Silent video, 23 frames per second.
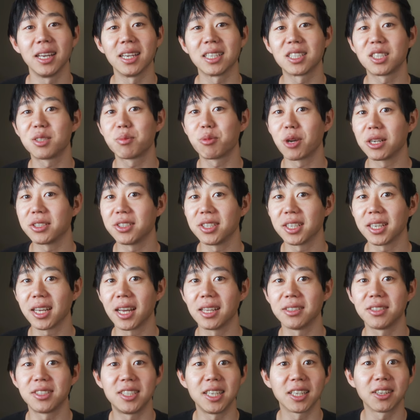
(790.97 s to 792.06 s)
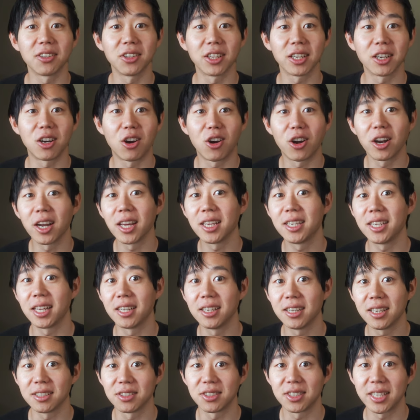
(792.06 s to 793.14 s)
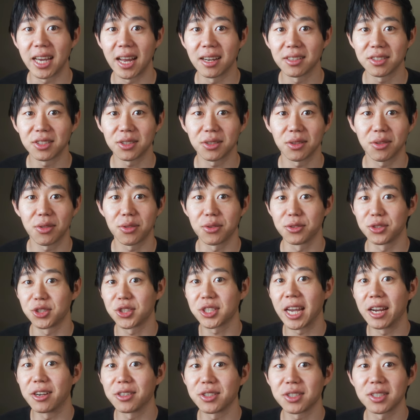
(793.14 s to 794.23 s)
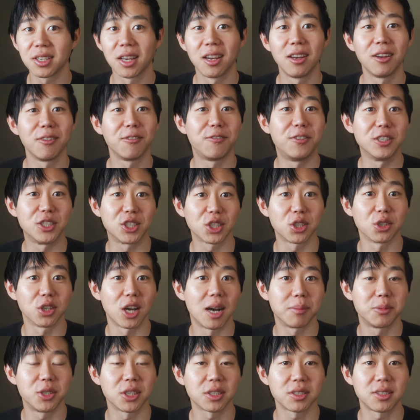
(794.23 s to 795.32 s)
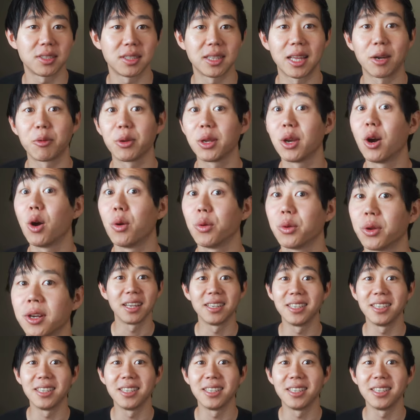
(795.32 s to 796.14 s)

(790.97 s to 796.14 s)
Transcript: expressing and signaling our identity and status through scarce, physical objects that we own.